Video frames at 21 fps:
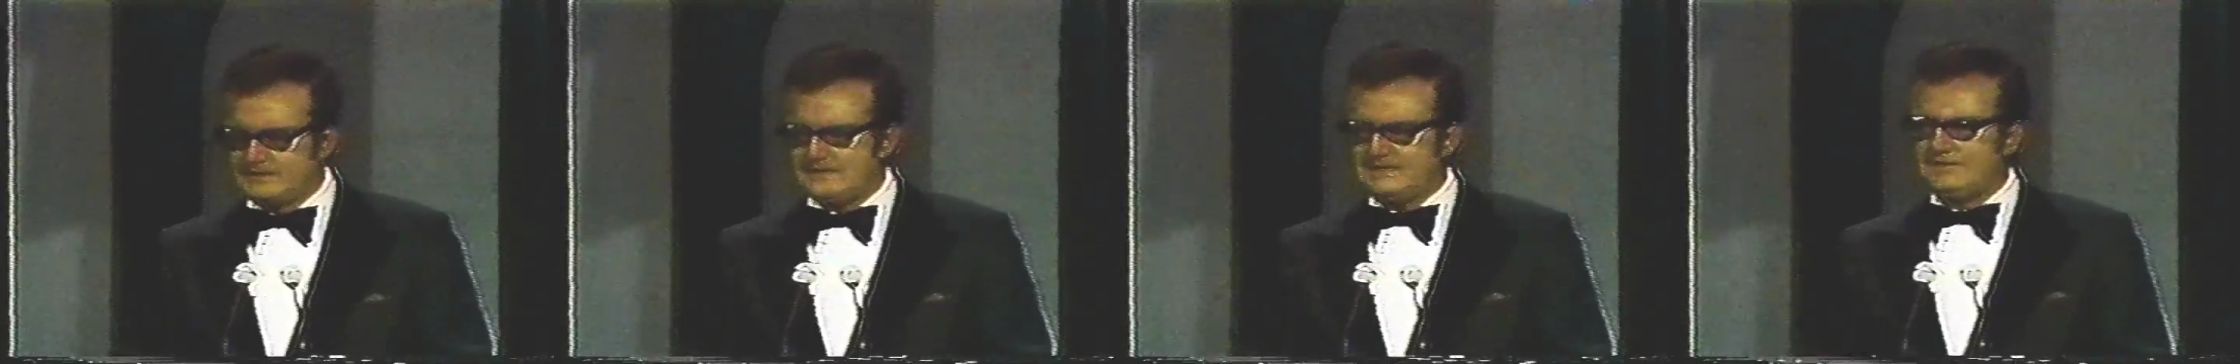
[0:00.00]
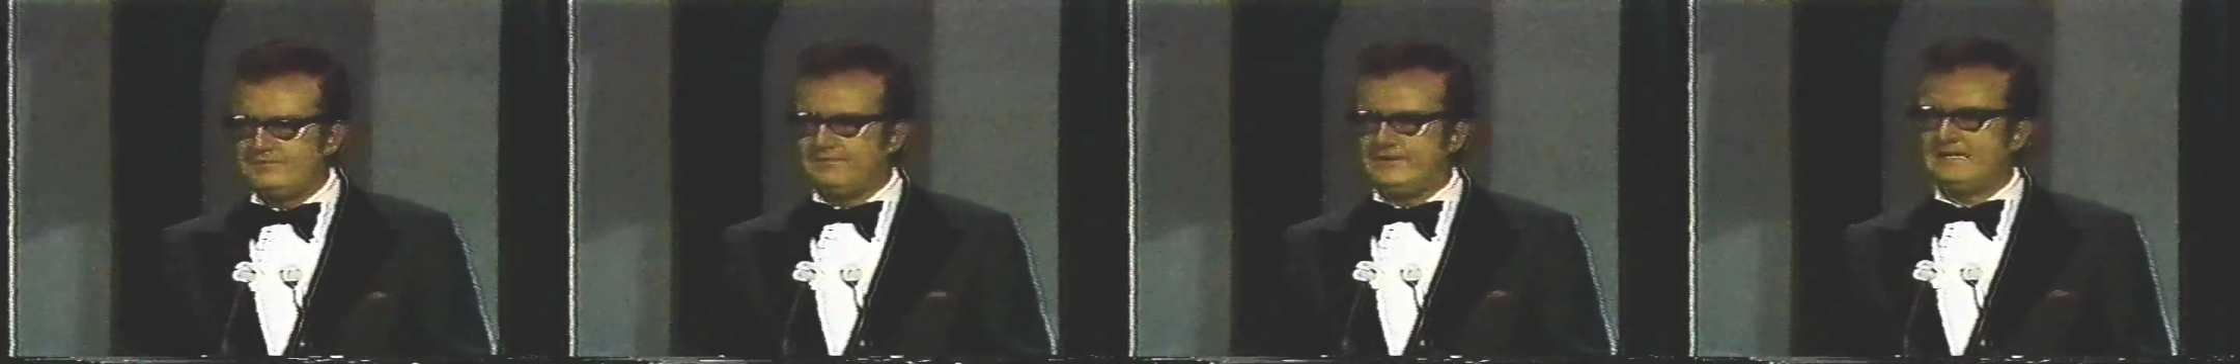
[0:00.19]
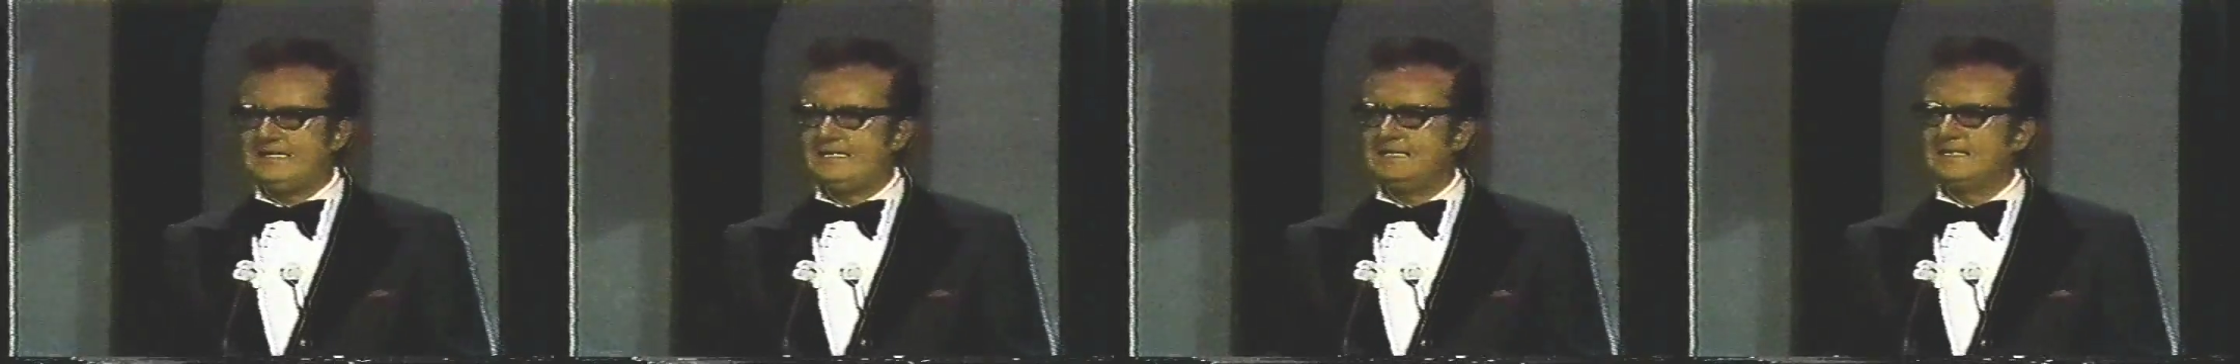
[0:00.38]

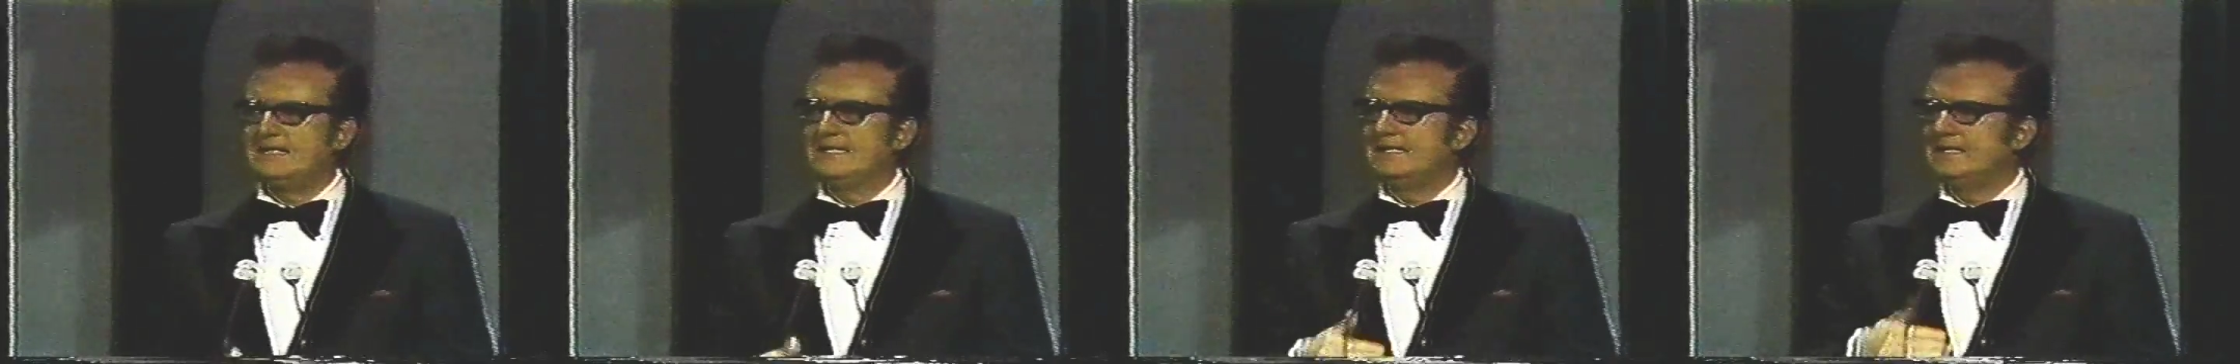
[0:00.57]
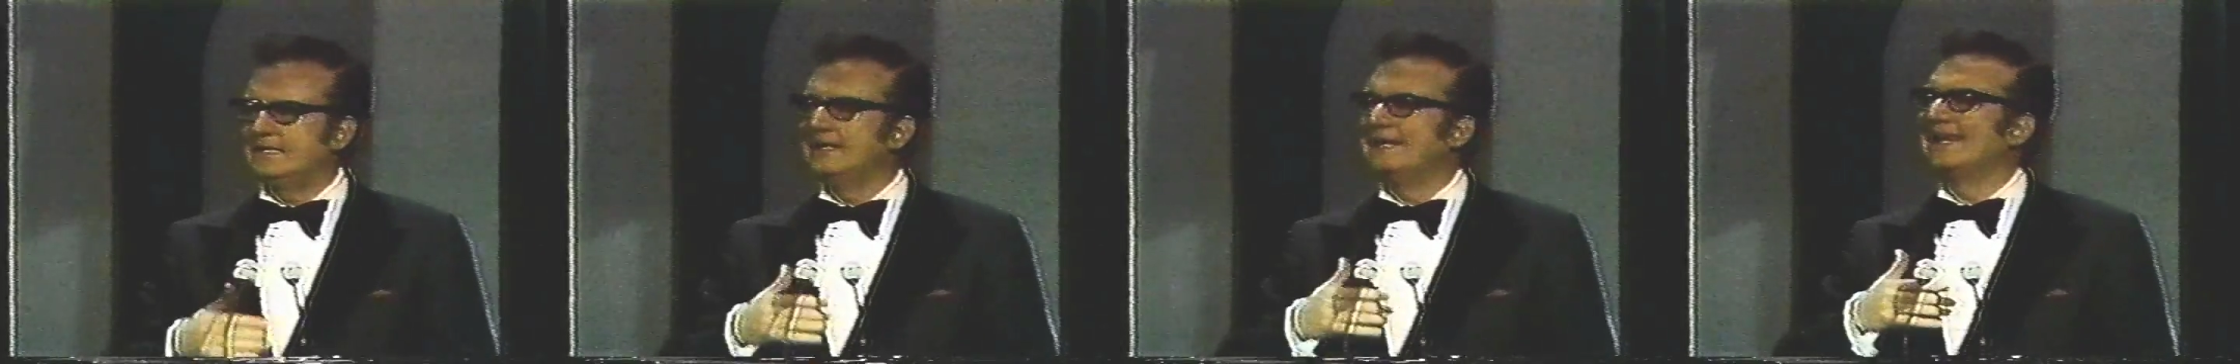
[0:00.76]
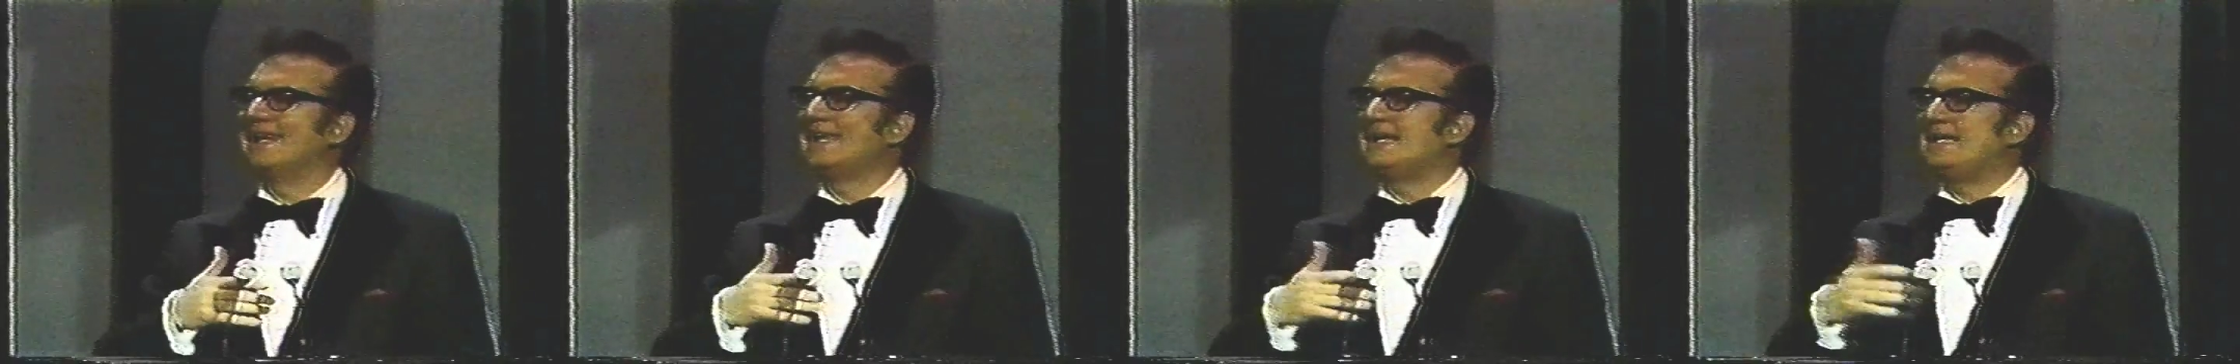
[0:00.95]

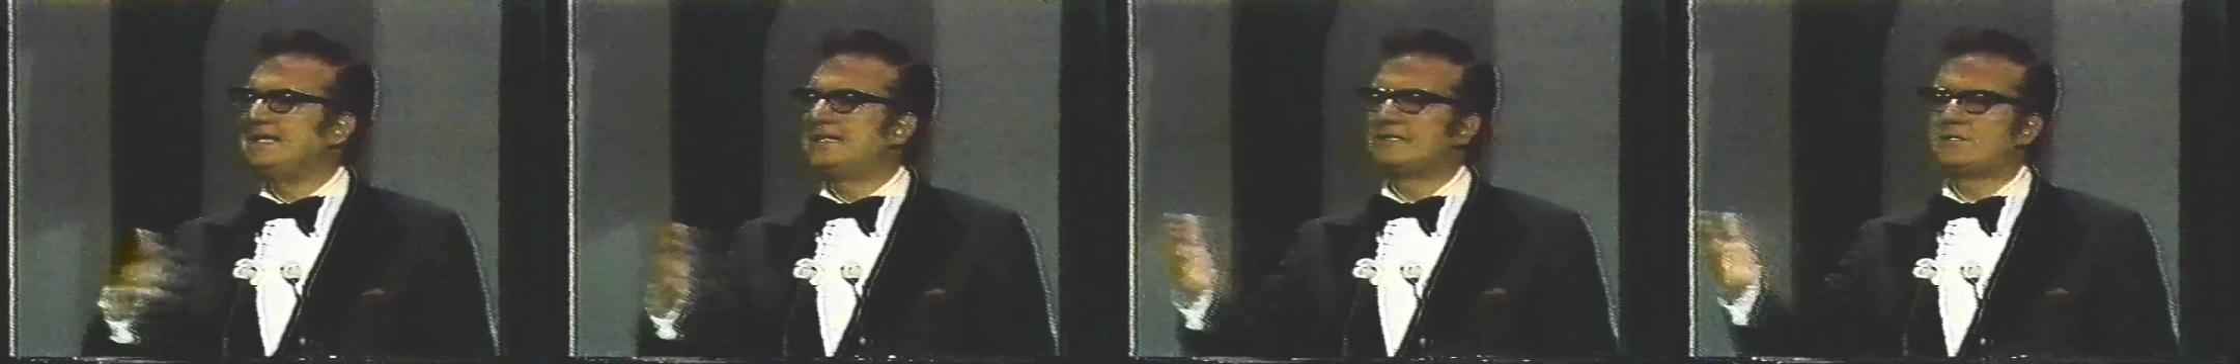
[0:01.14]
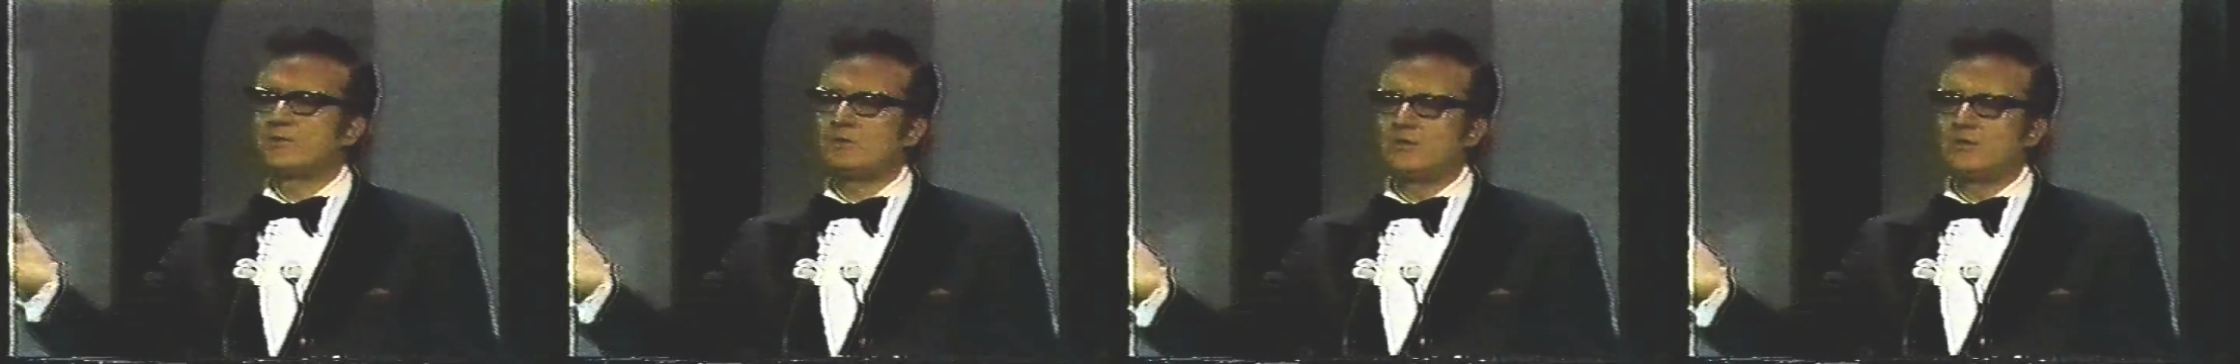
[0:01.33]
TV lays